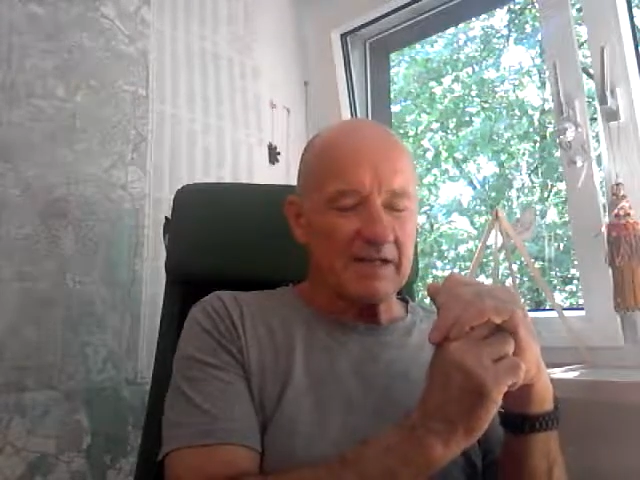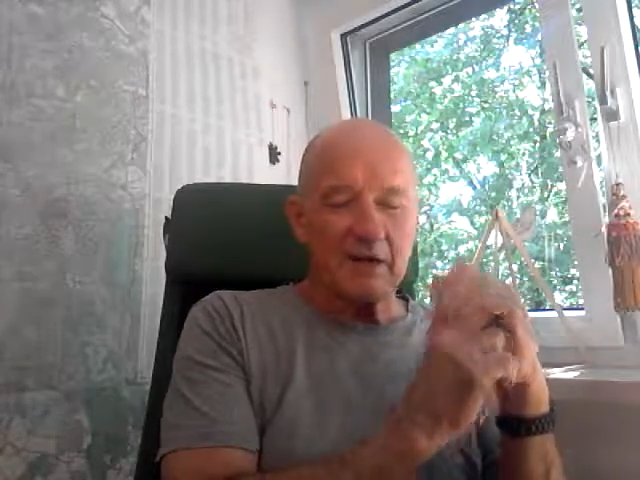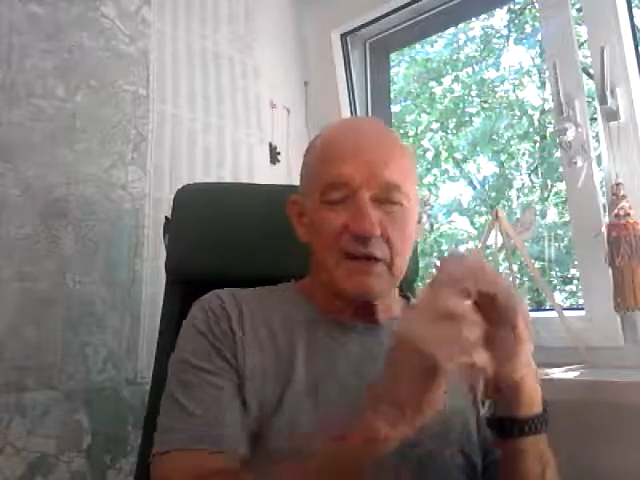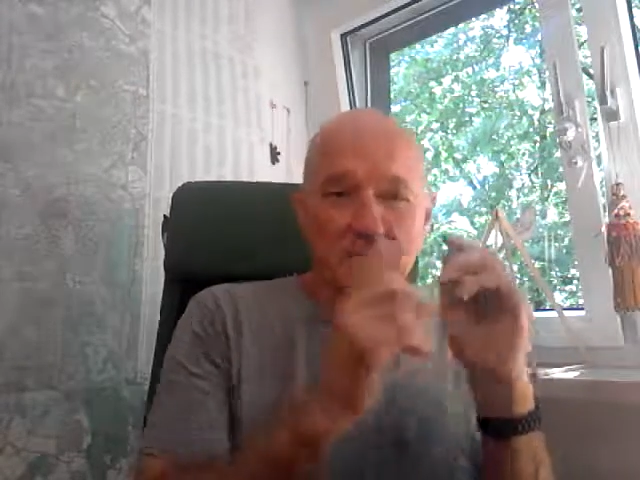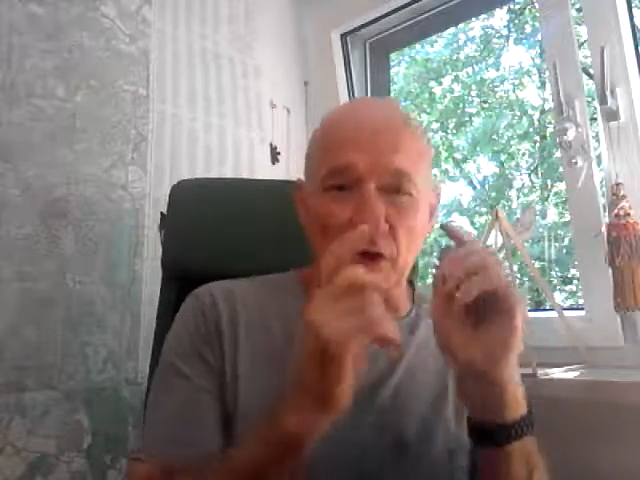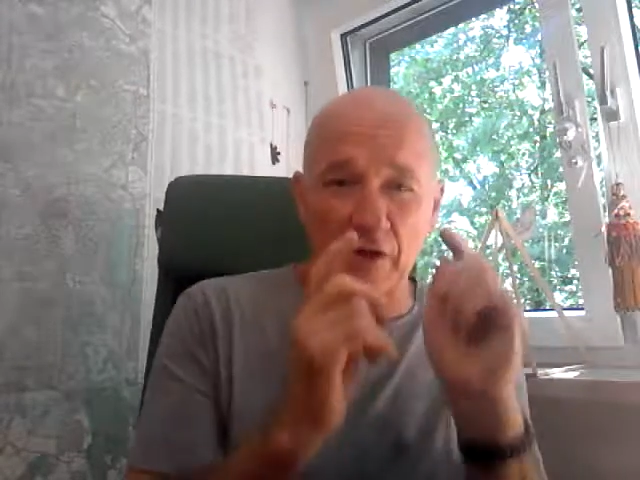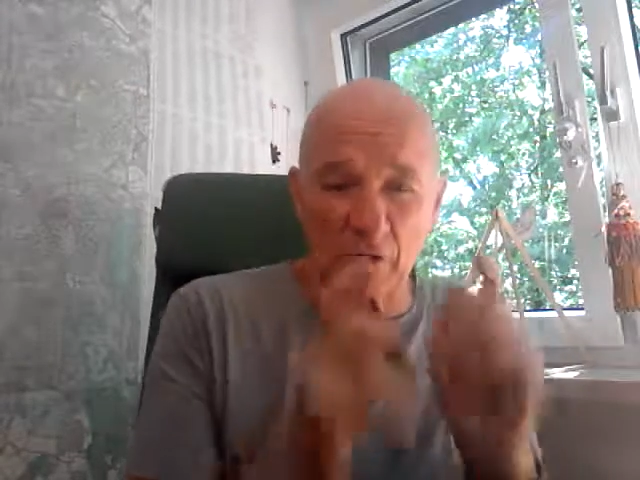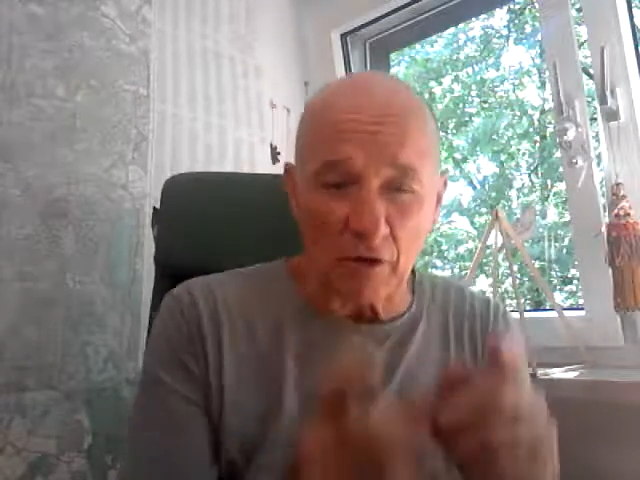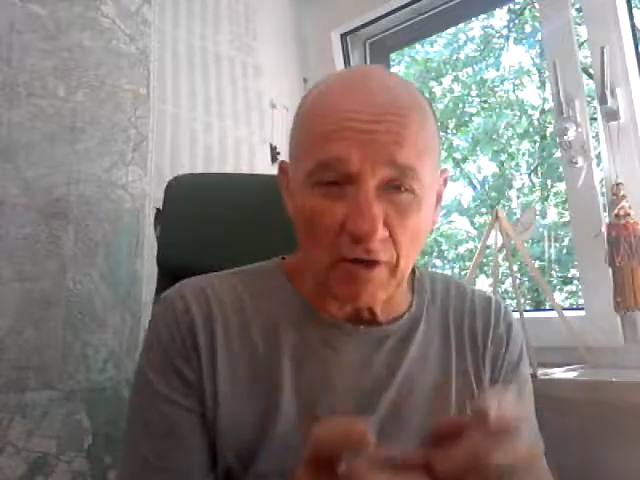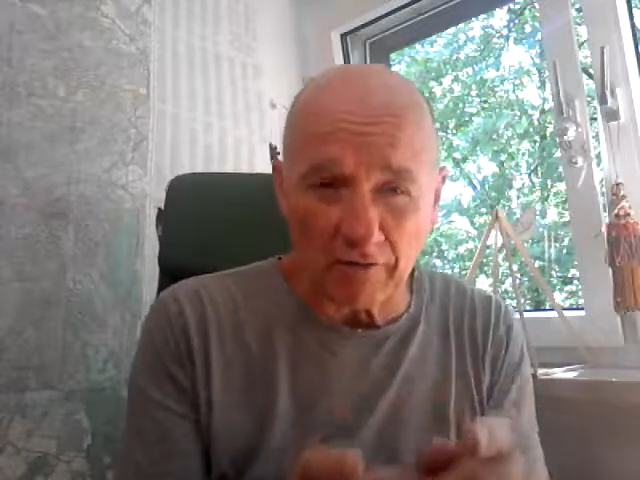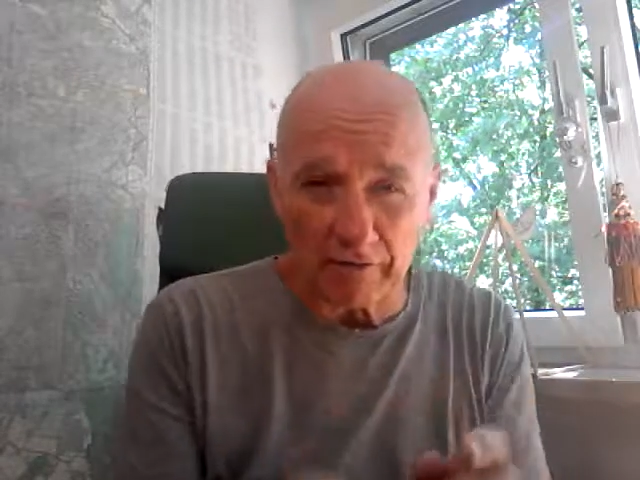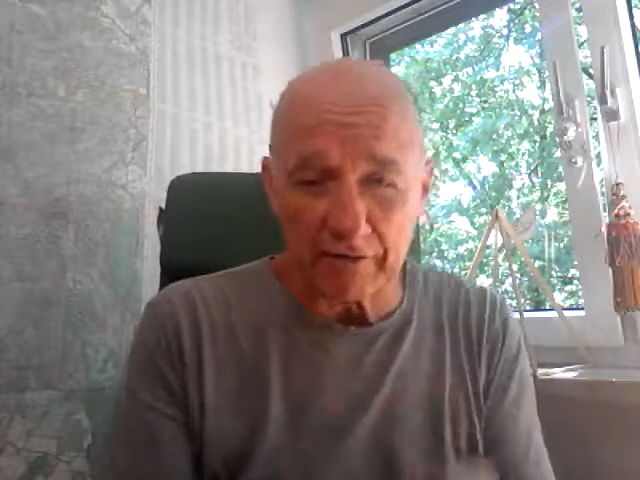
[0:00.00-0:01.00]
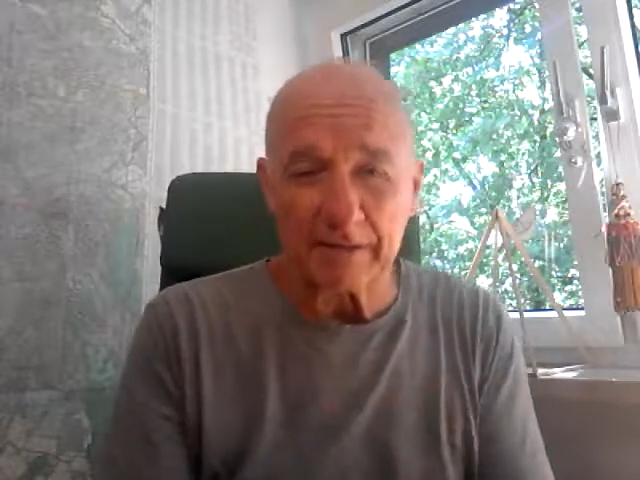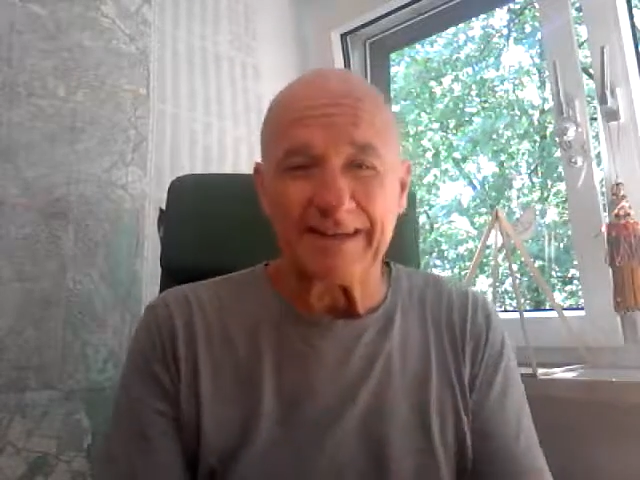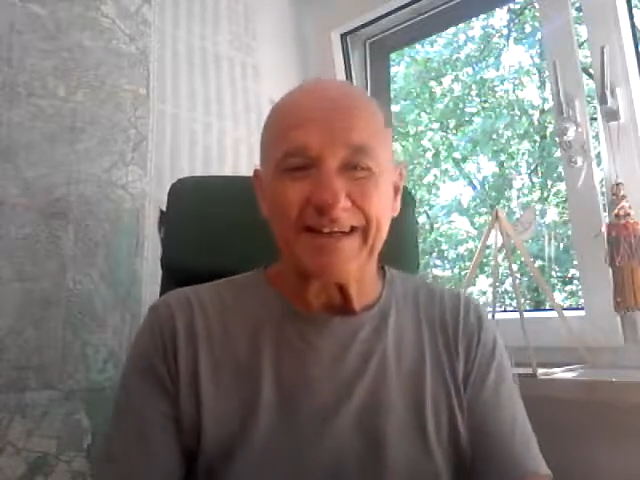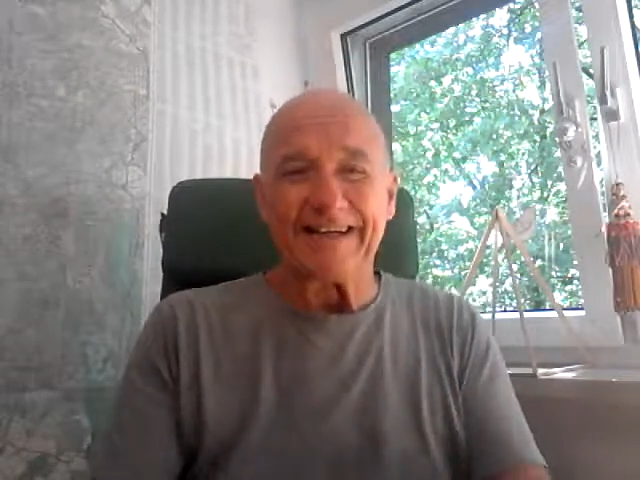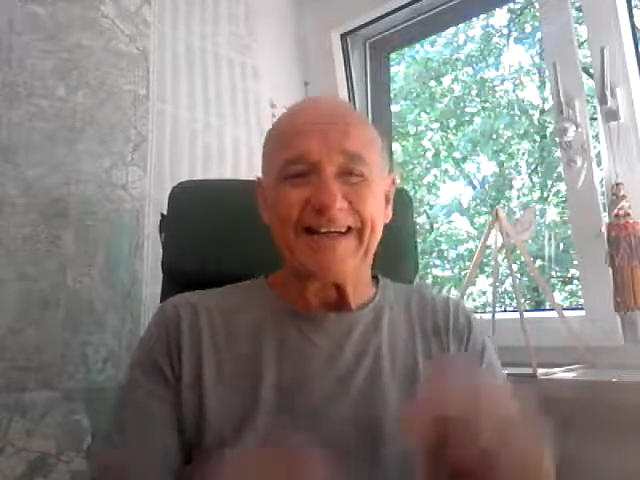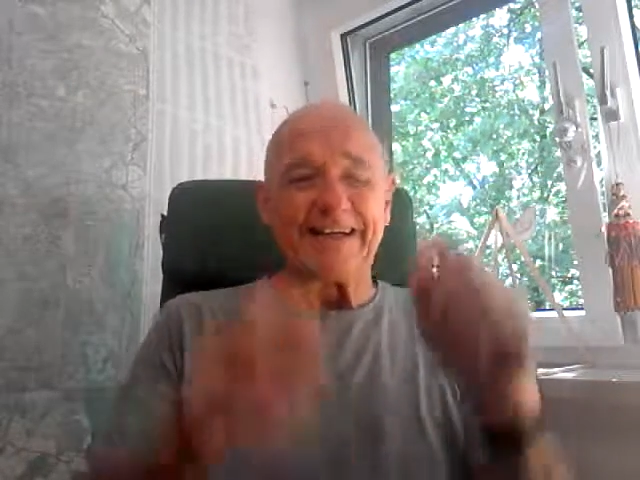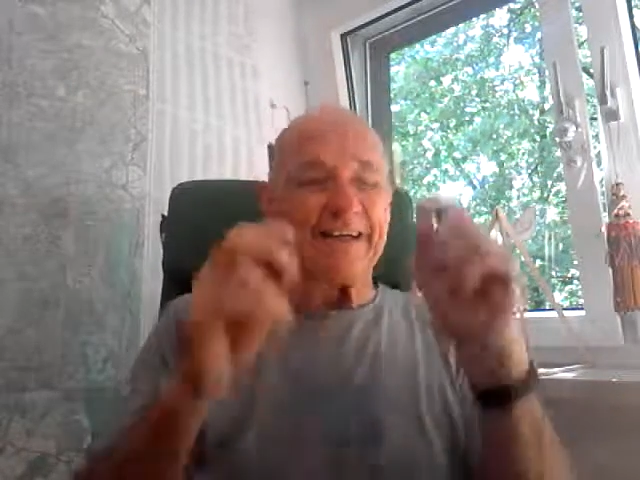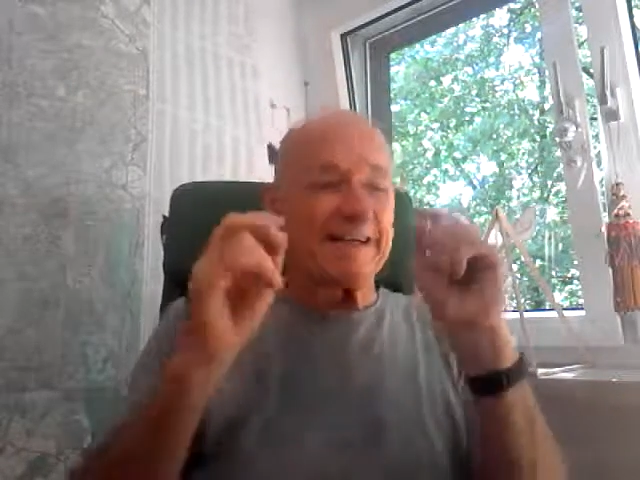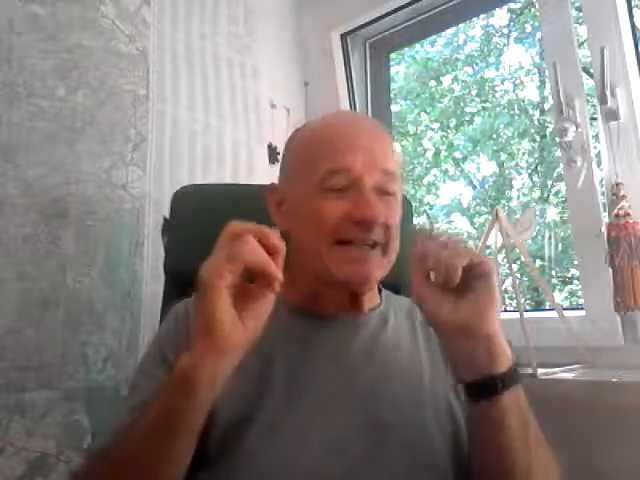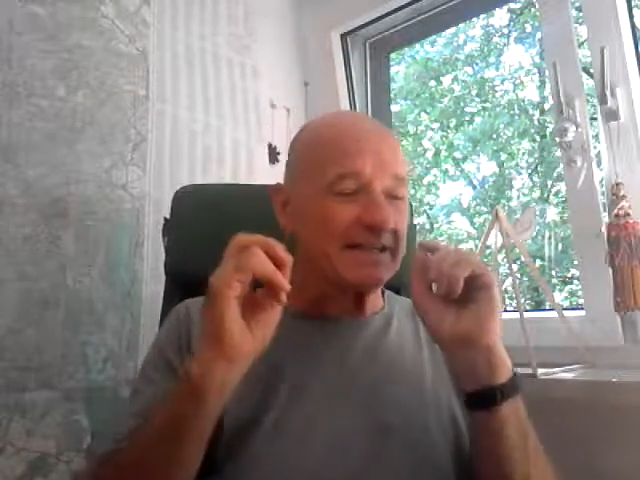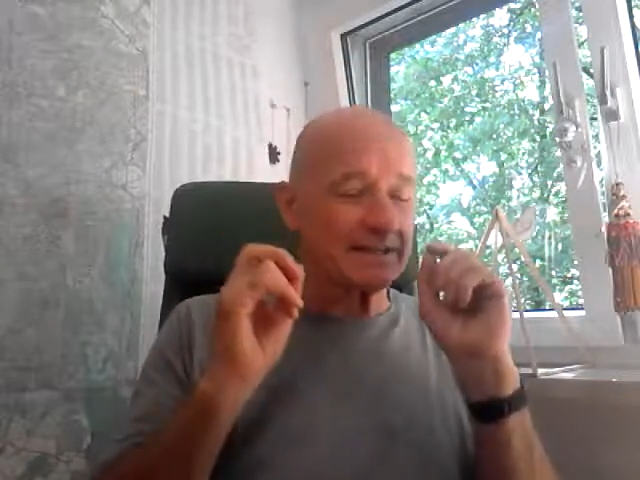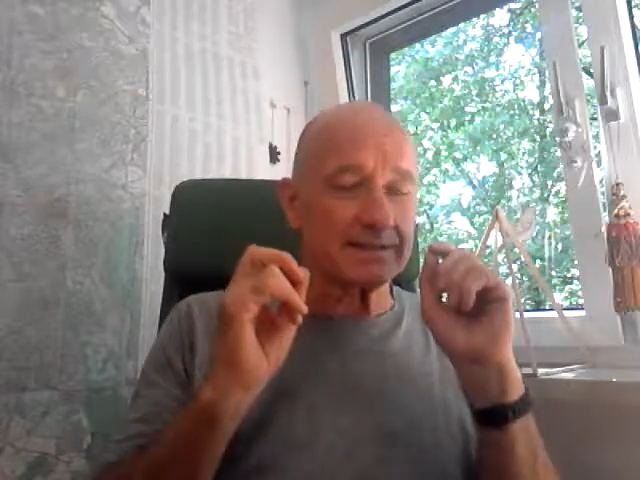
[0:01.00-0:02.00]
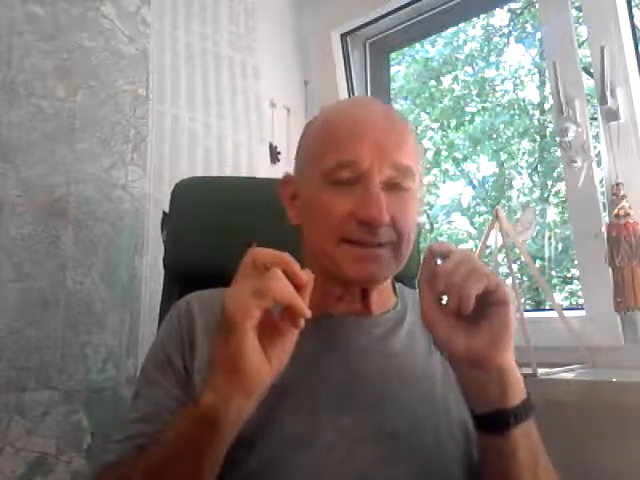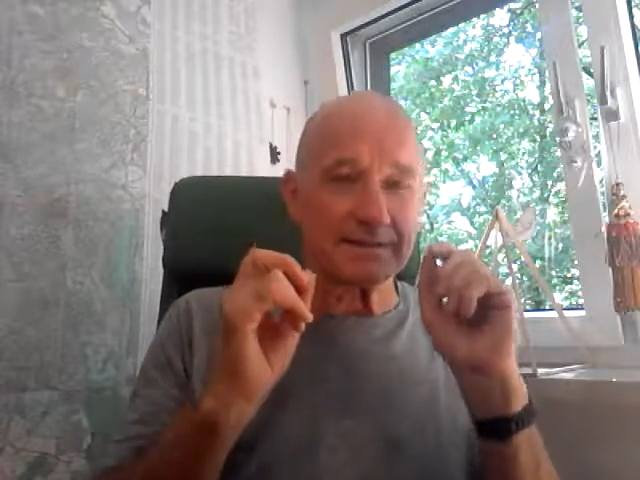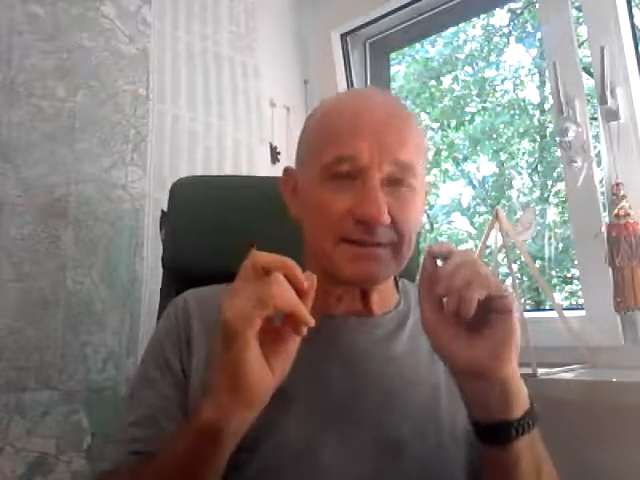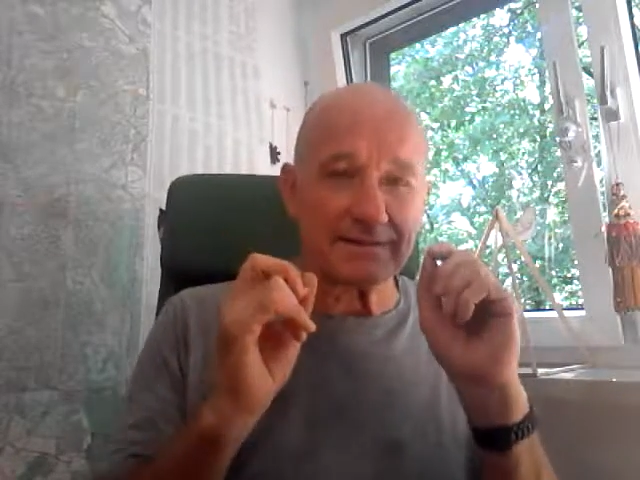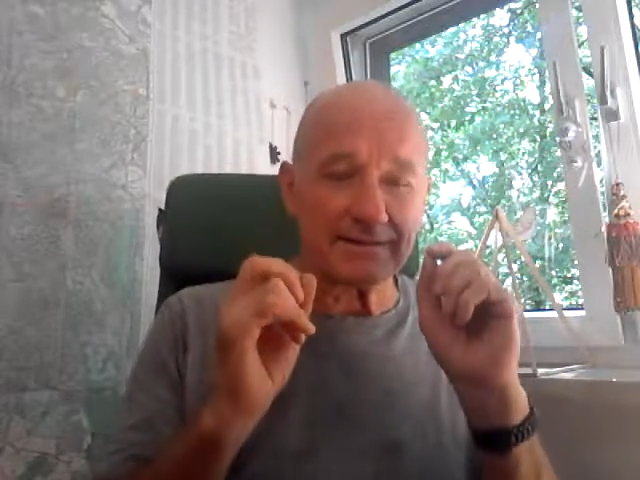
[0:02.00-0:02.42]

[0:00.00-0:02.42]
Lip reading: it's not a novel, it's